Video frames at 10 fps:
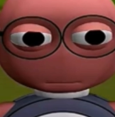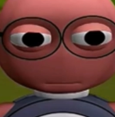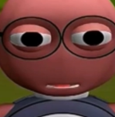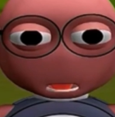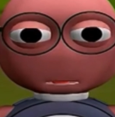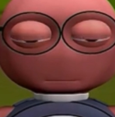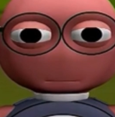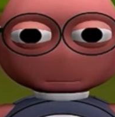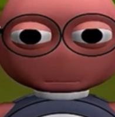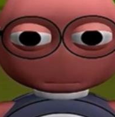Very
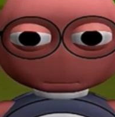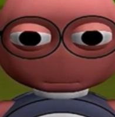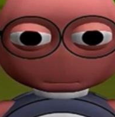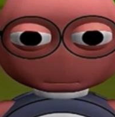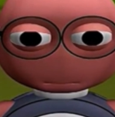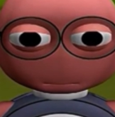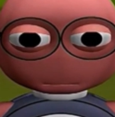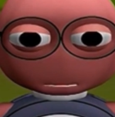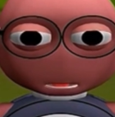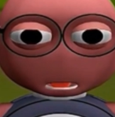good.
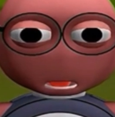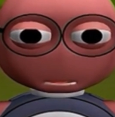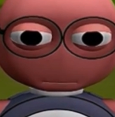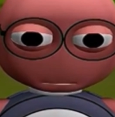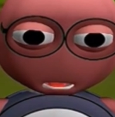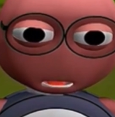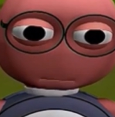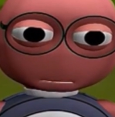But I still have not